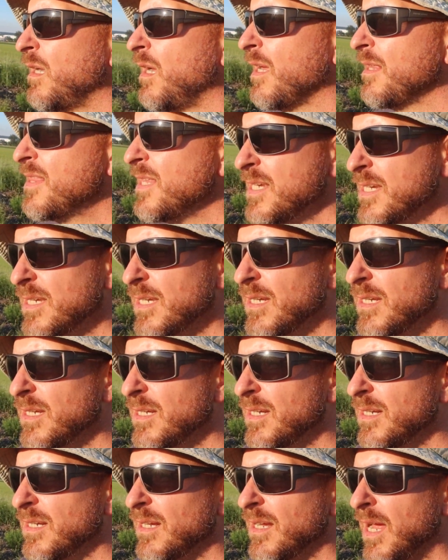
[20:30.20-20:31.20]
I think
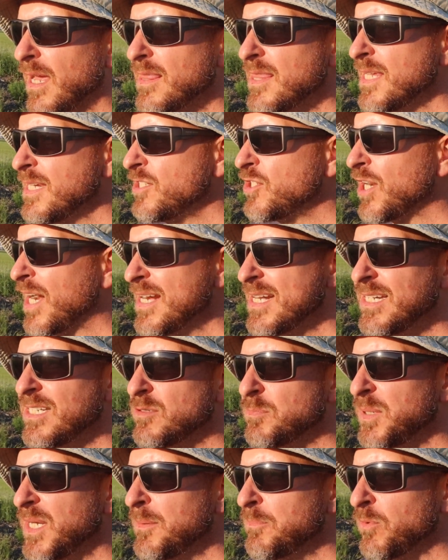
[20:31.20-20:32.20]
I think
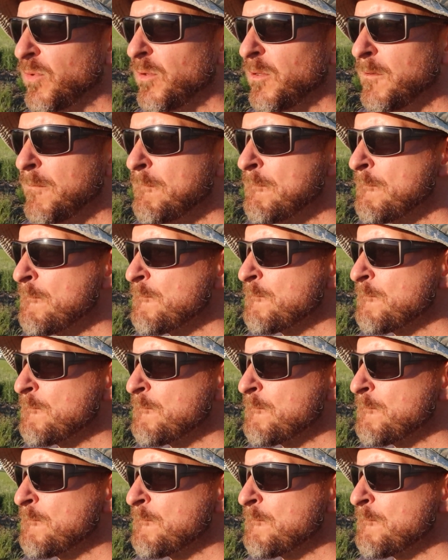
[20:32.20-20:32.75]
Chinese people